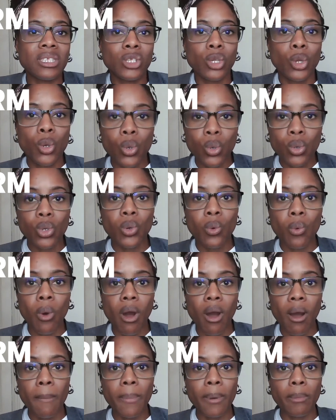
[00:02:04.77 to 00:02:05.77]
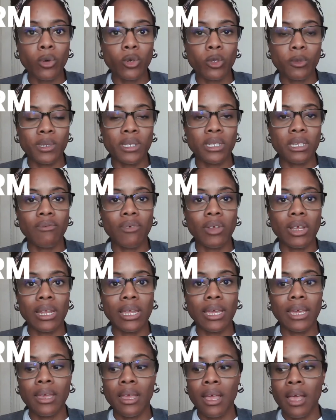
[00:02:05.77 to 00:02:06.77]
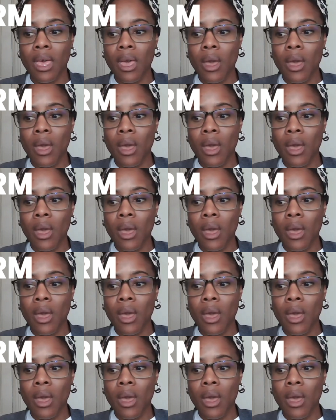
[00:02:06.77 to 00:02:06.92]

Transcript: to who you are, but more specifically